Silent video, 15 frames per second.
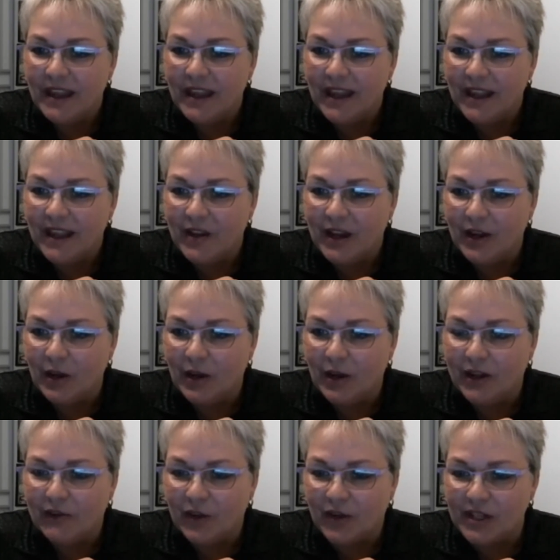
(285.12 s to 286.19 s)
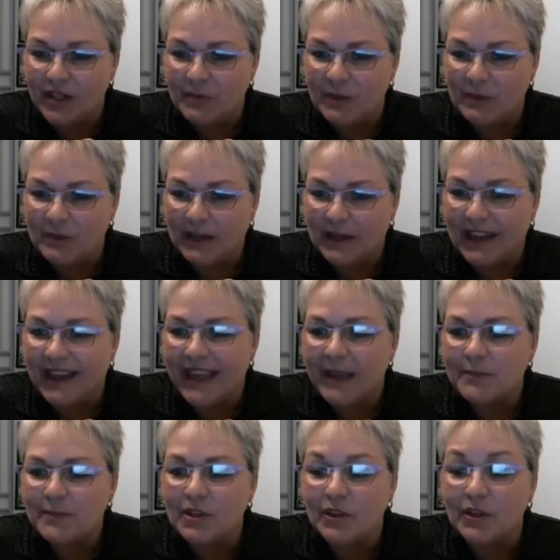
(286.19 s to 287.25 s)
A lot of honest people. I
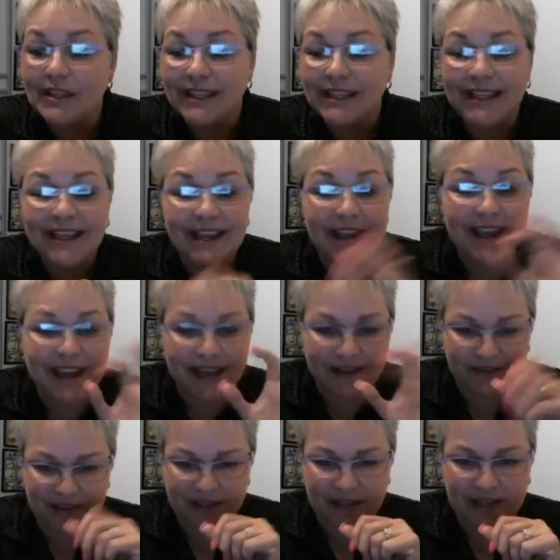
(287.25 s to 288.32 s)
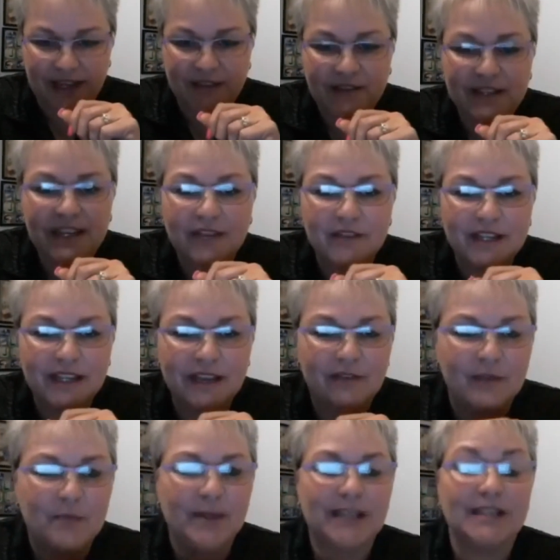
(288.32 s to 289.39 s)
absolutely love it. Love it, love it, love
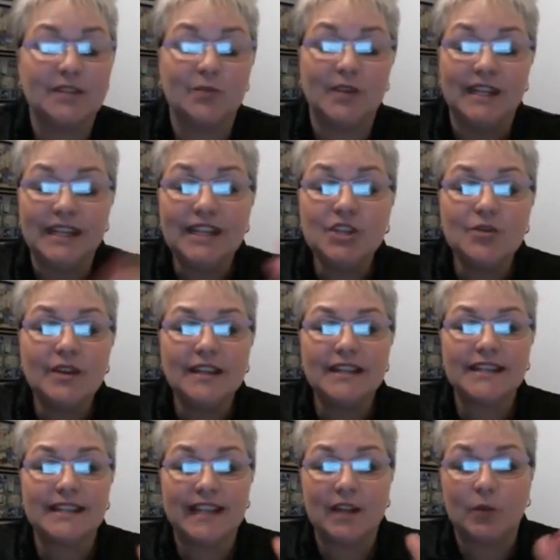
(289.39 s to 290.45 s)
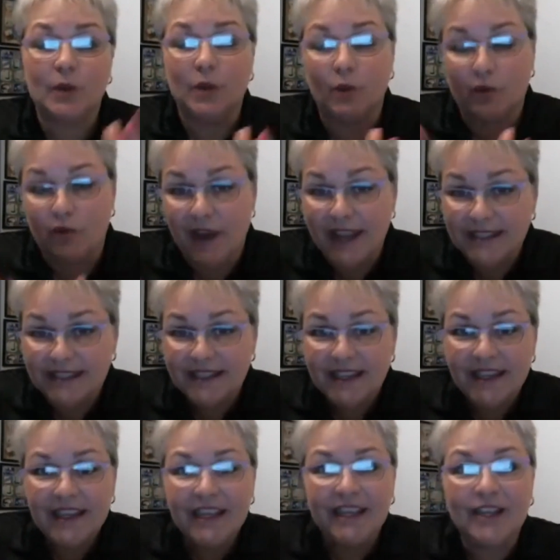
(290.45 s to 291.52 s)
it, because we need to understand where we're at
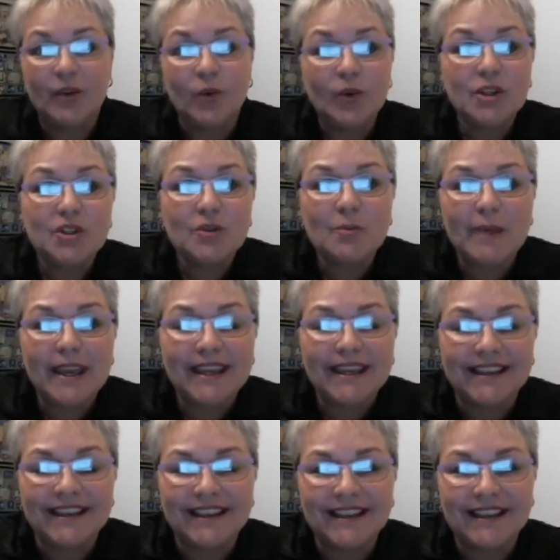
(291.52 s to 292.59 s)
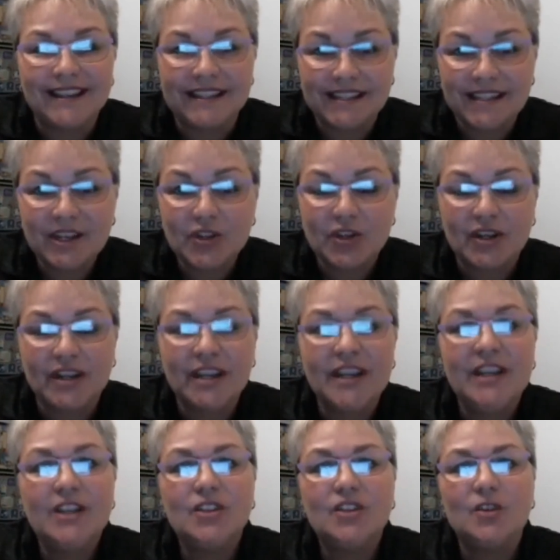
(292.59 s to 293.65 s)
in order to make a decision,
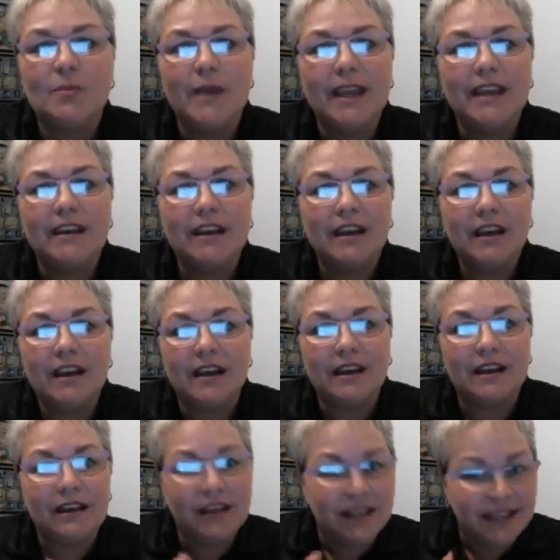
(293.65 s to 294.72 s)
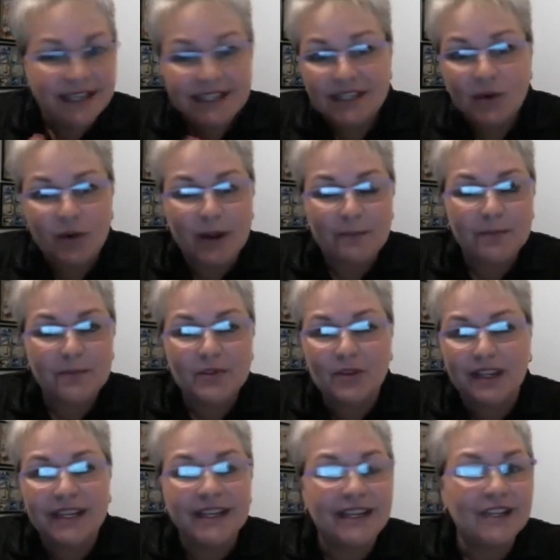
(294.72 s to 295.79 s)
to make to
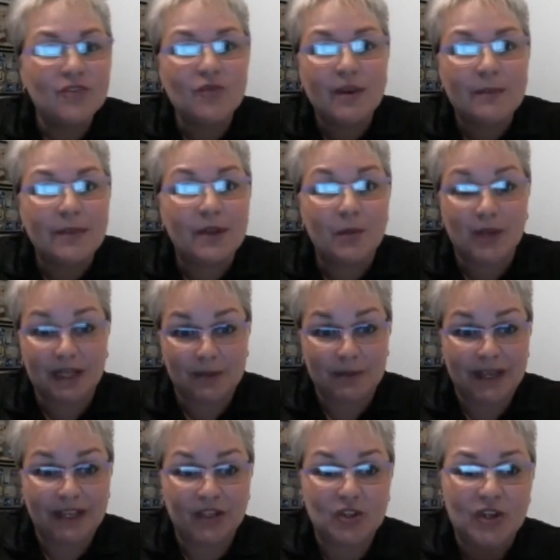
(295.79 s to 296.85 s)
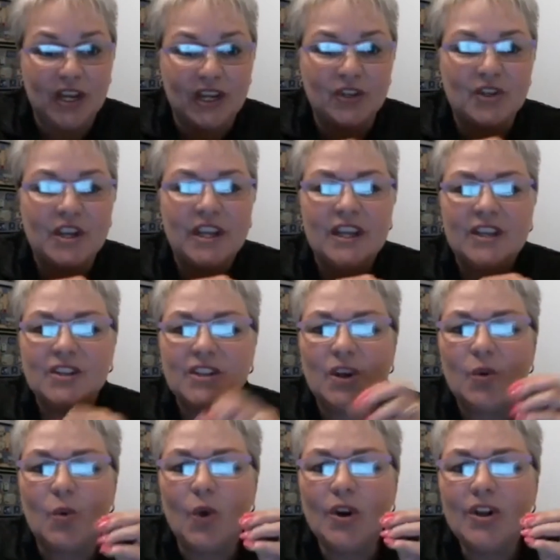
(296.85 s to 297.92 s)
get an interrupt that we can make a change. So
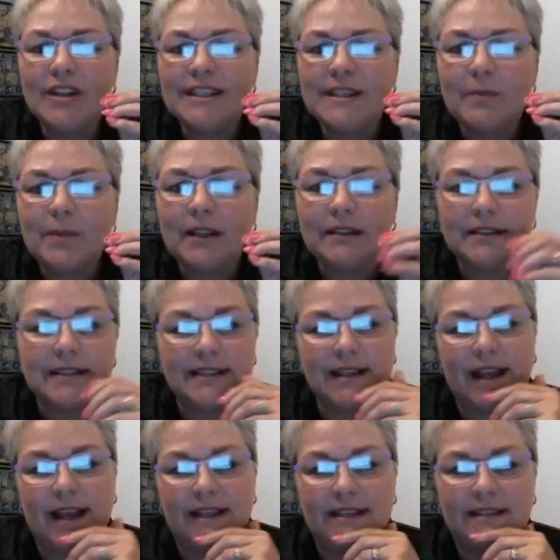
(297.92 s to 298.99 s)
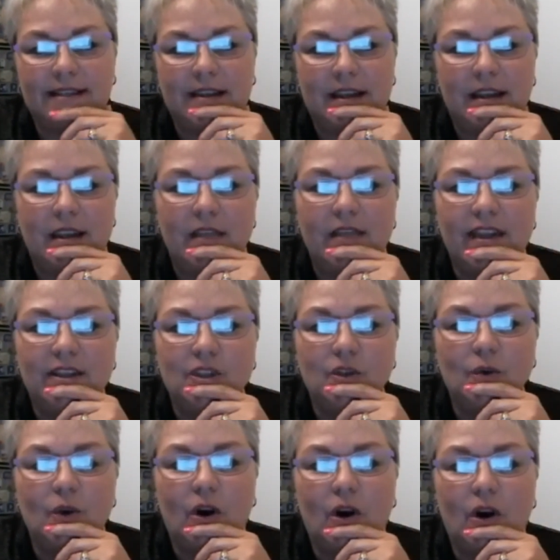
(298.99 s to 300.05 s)
what are typical signs that
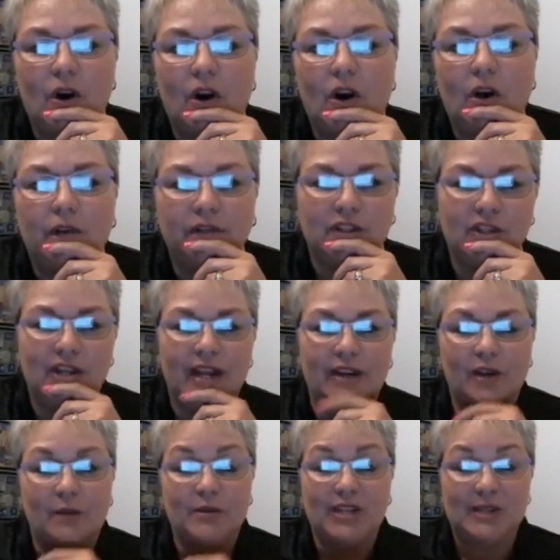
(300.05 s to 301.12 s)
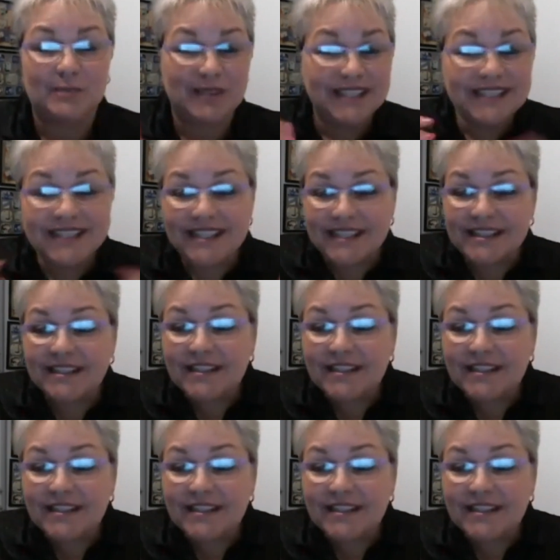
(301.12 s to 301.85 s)
you are after shiny objects? Because there's still